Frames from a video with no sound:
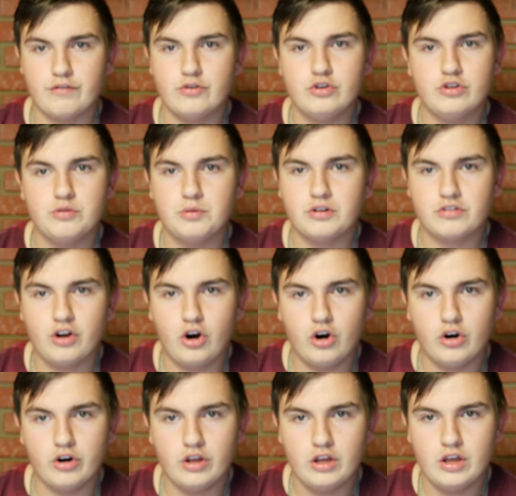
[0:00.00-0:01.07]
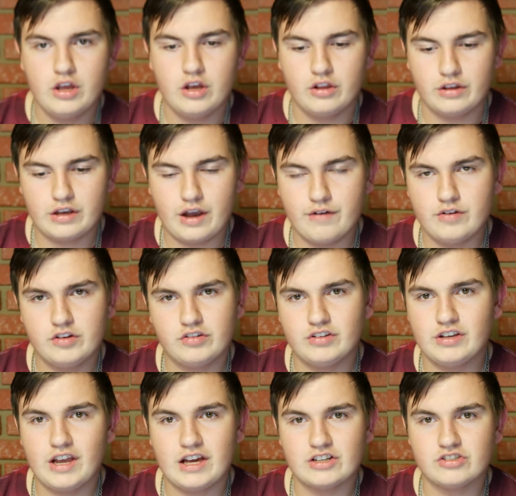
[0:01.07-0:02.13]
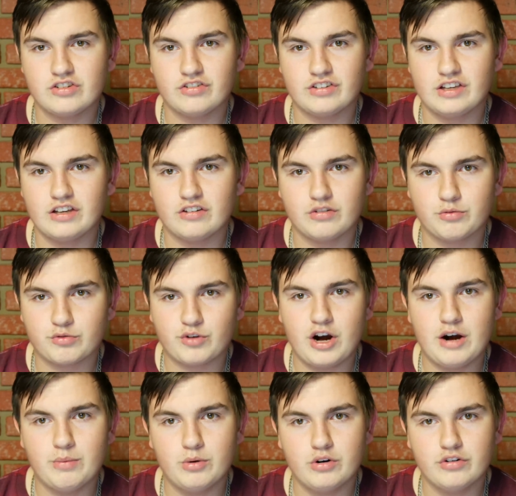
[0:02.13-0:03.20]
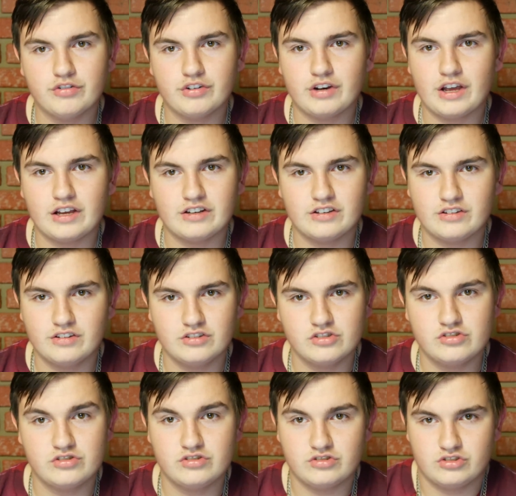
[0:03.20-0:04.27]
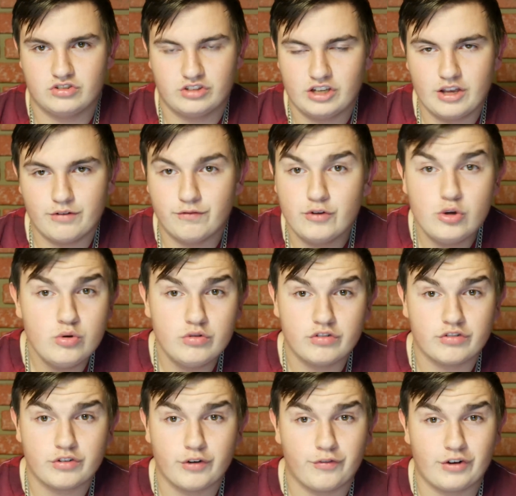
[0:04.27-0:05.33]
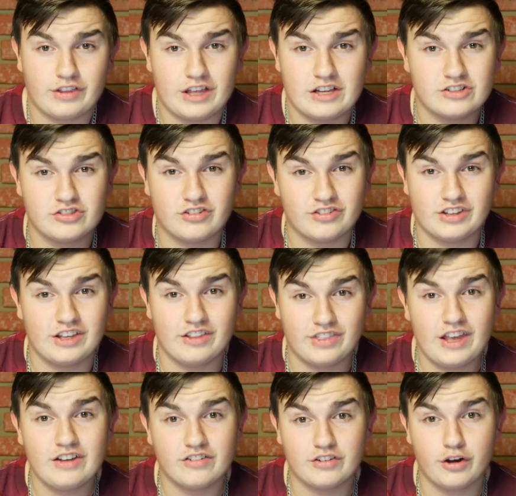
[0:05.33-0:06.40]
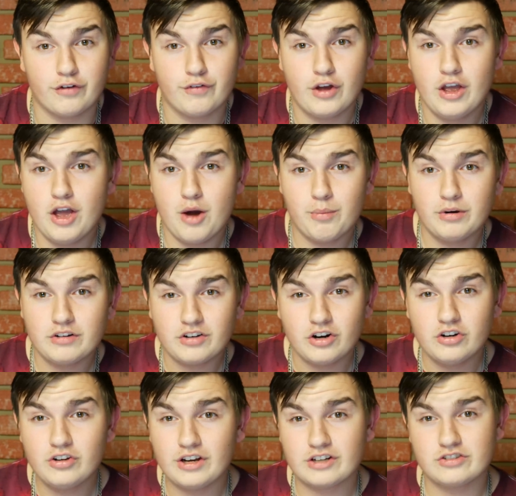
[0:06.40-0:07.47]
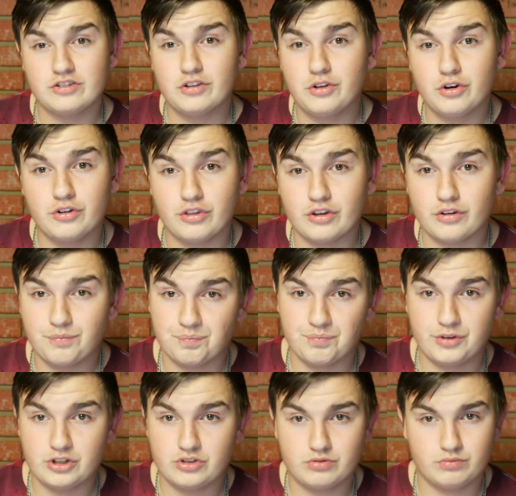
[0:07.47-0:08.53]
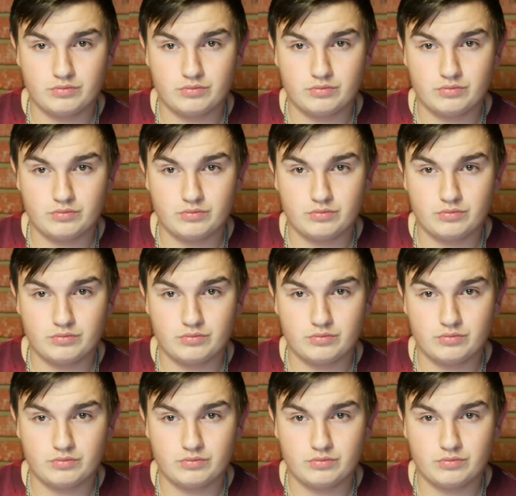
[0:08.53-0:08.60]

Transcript: YouTuber, it's hard, like obviously not just to get subscribers and not to get views and stuff like that, just to get that stuff, but it's hard to actually learn the